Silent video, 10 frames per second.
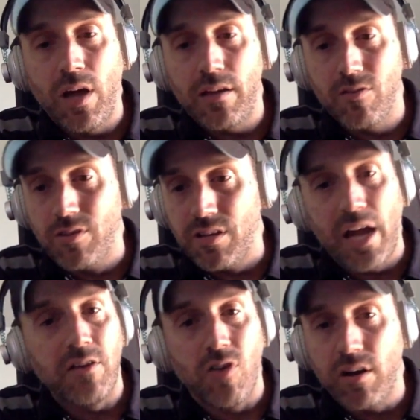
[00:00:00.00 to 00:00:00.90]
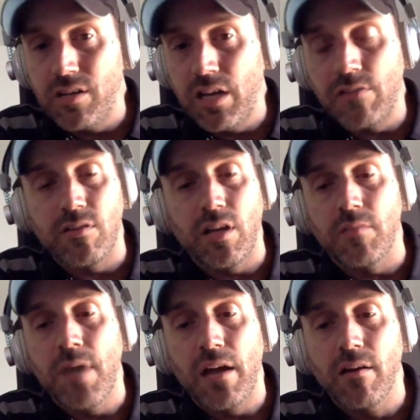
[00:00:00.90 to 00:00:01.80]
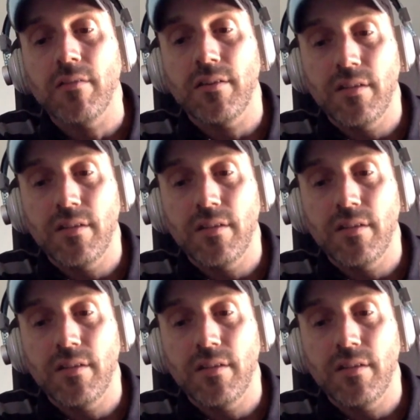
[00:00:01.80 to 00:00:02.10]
your design, your architecture, it doesn't matter.